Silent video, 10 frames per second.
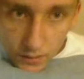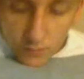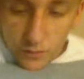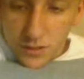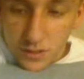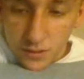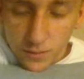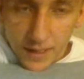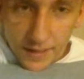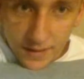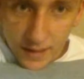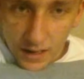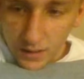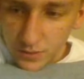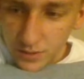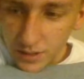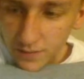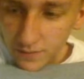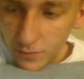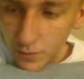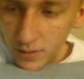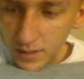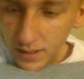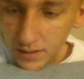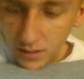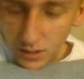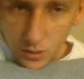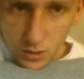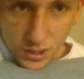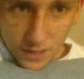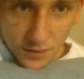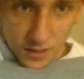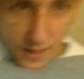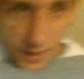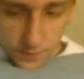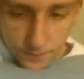Row 2 we got the Auto Trader Ford and the Lowe's Chevrolet.